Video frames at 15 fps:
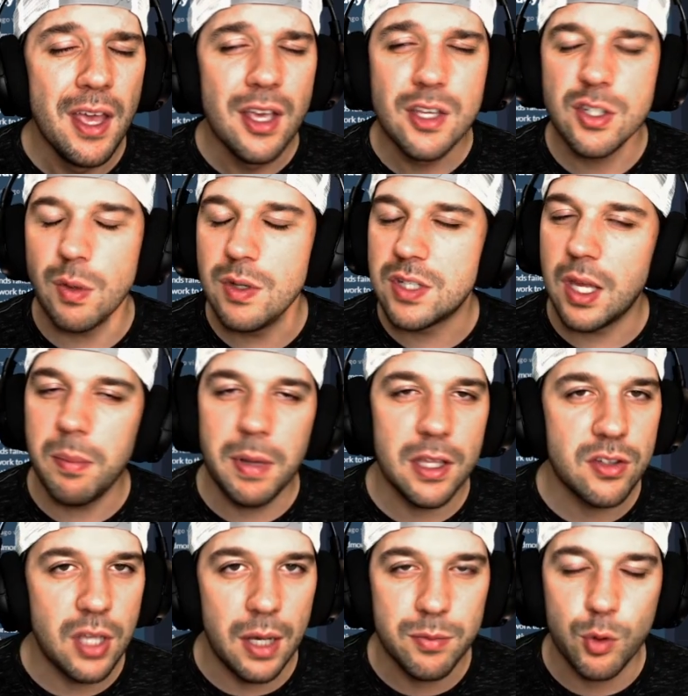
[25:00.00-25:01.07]
So he's going to be a
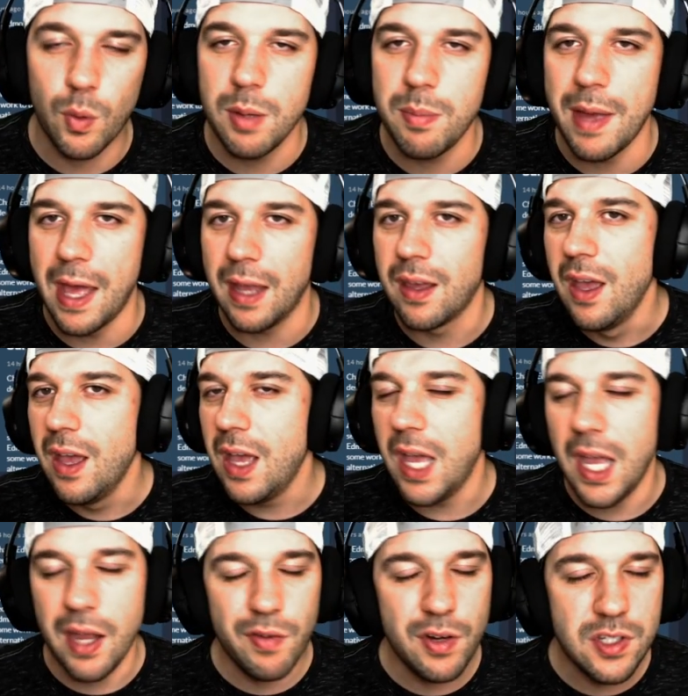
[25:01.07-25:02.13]
top 20 back
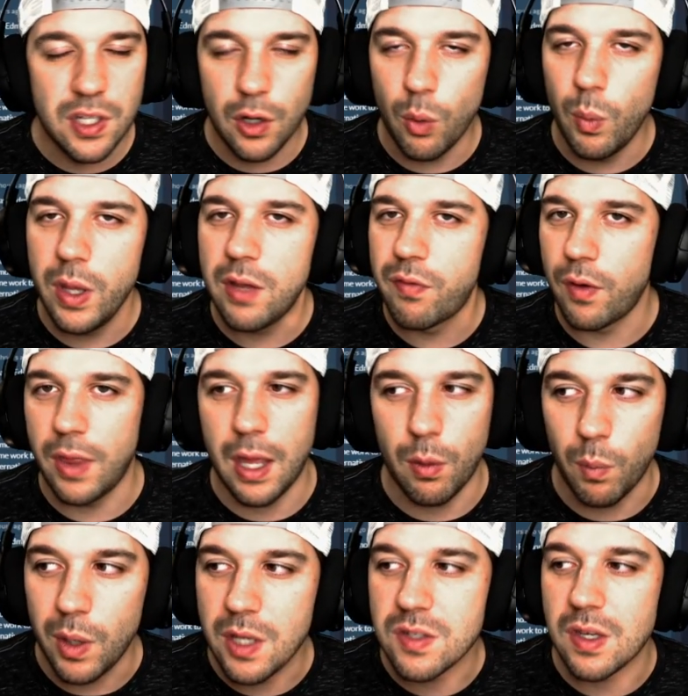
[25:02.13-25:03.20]
every single week for that
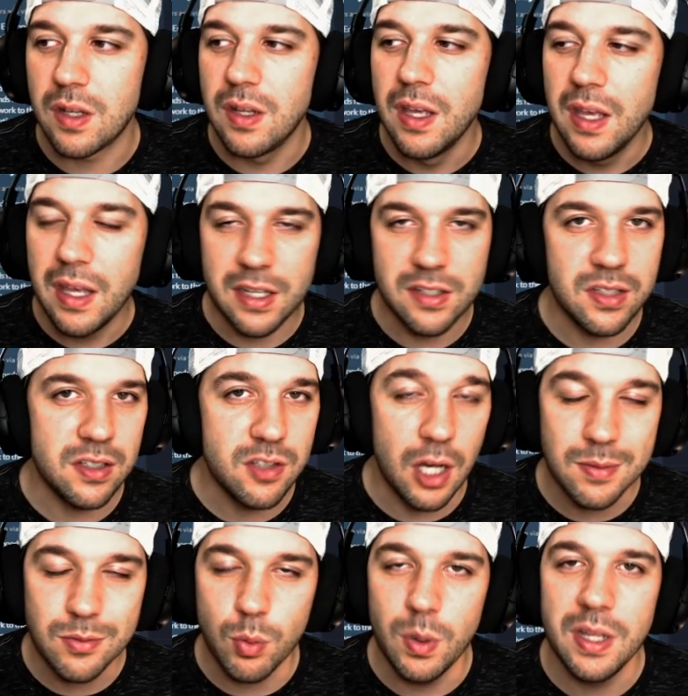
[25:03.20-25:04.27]
reason. He's a top
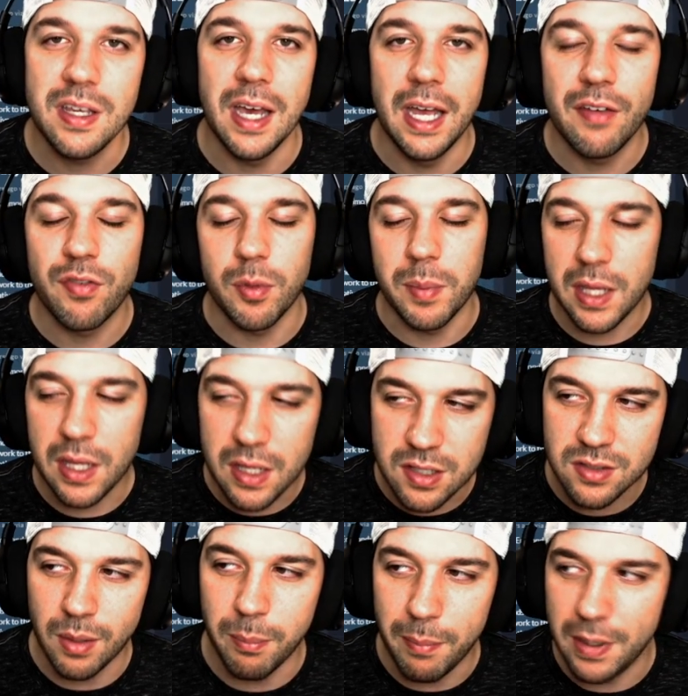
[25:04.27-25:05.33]
20 guy for me. He's a
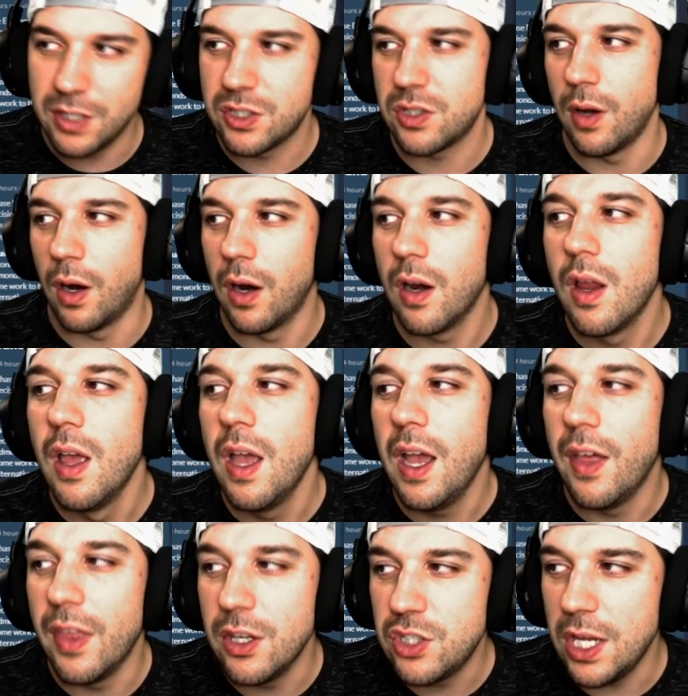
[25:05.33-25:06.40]
must start. And
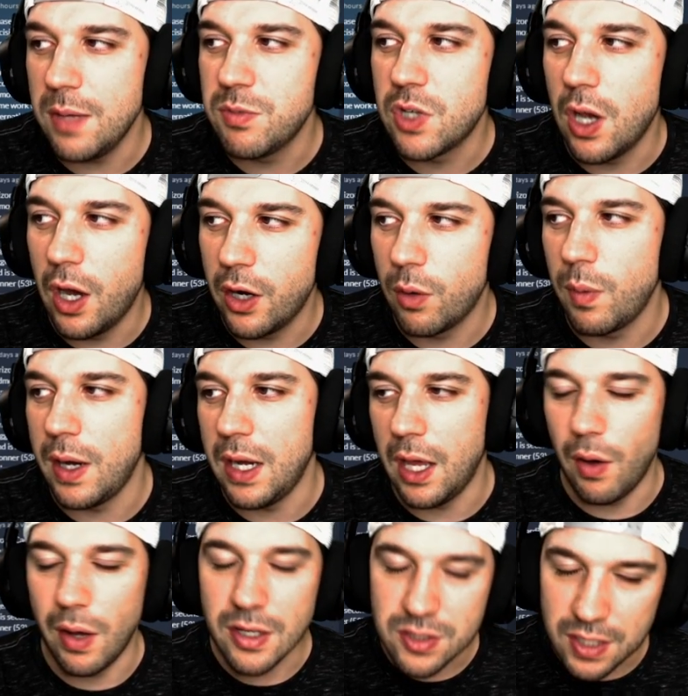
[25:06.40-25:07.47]
then James Conner right now.
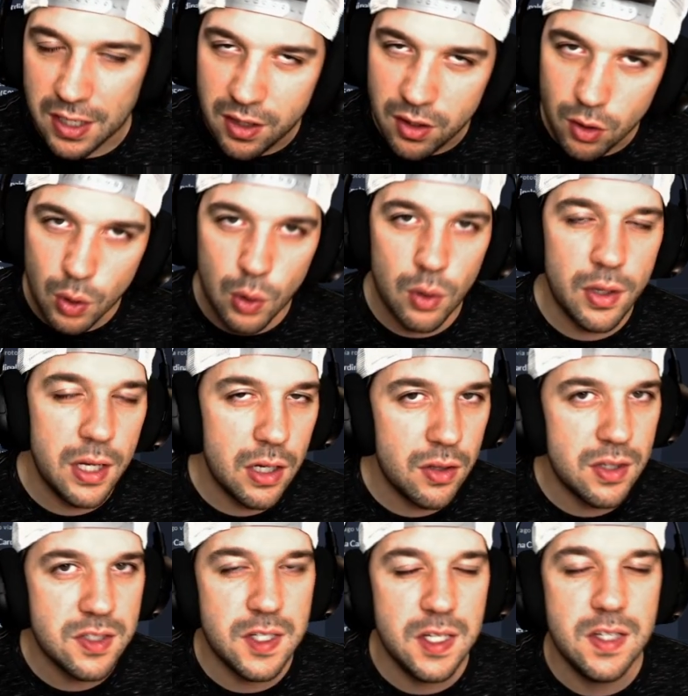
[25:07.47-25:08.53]
I said it earlier in the
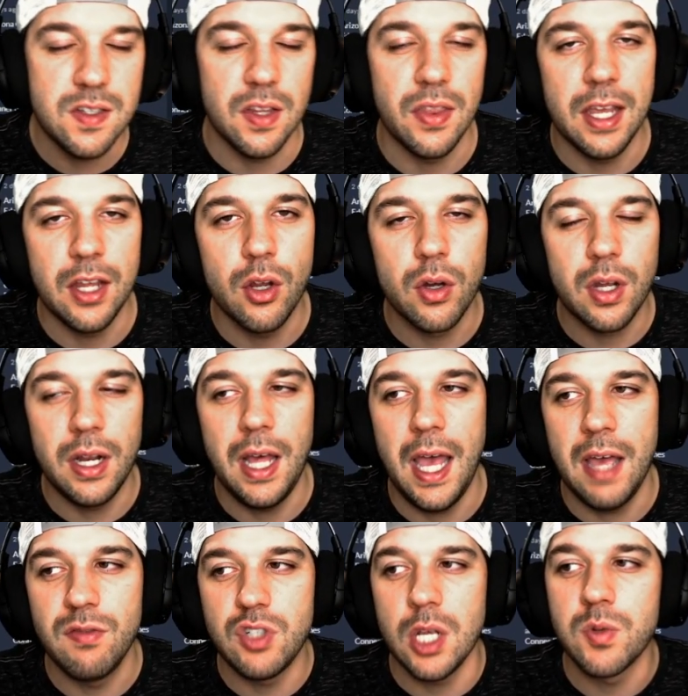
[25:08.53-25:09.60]
season that you're going to have
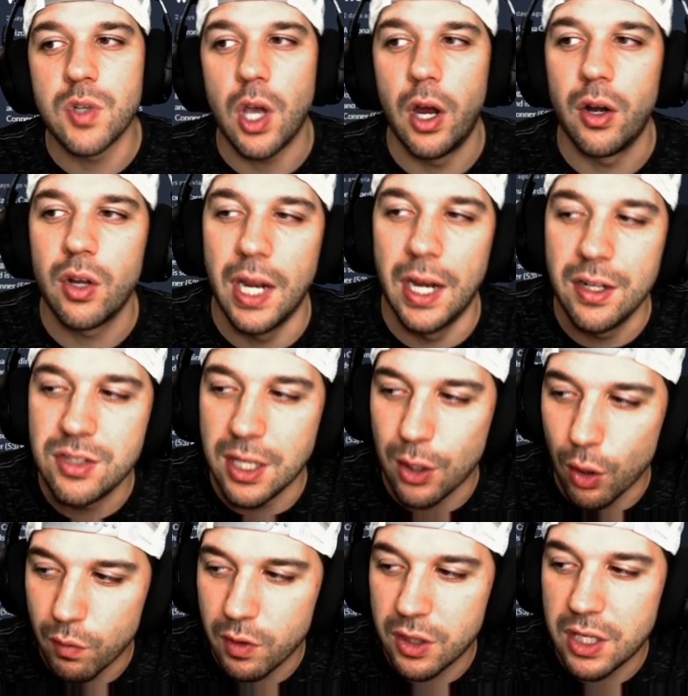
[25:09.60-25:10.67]
James Conner kind of take
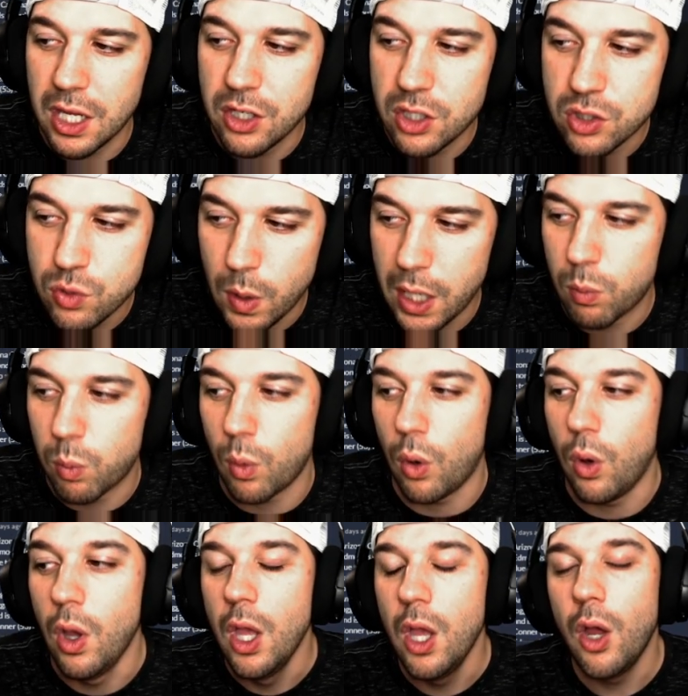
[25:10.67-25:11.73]
over the Kenyon Drake role,
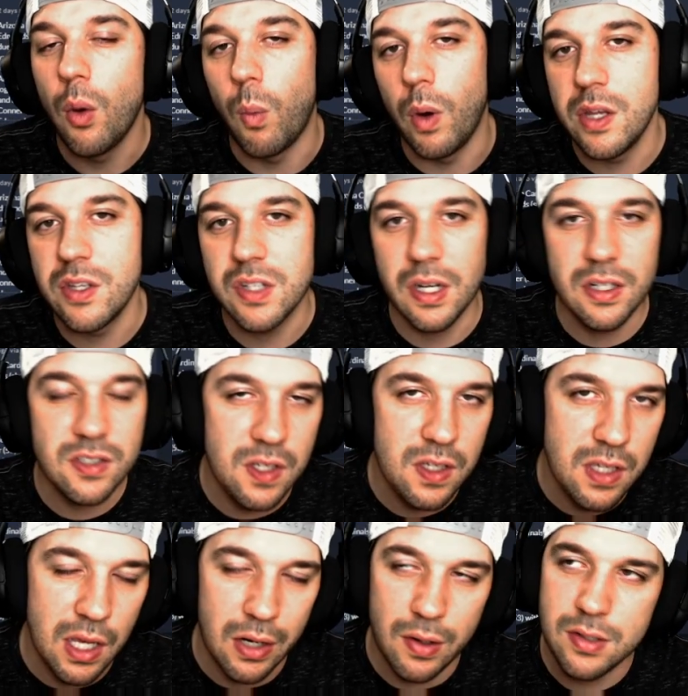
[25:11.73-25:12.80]
where he's going to see
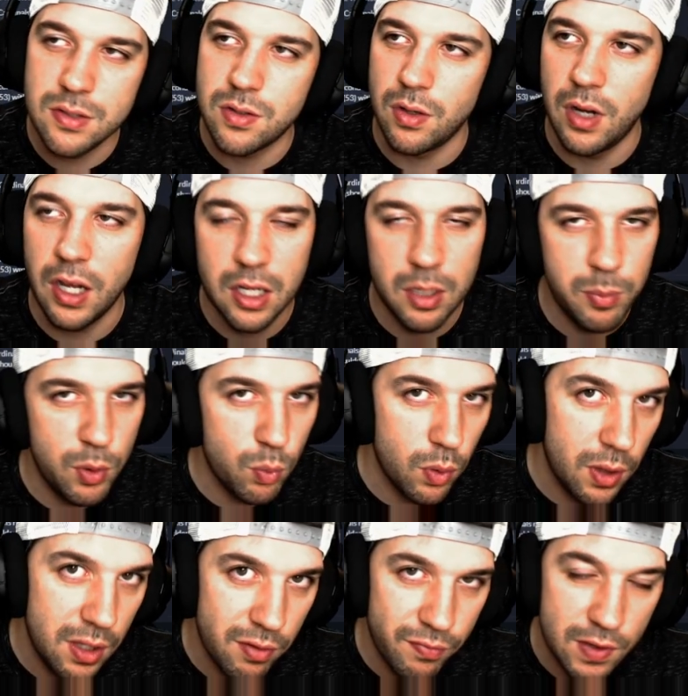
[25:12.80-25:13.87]
carries. They're not going to be really
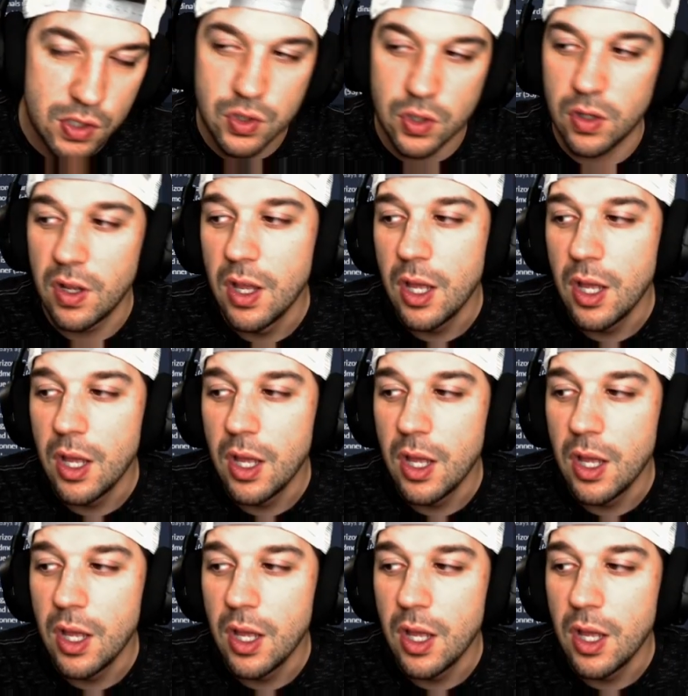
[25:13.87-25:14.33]
efficient.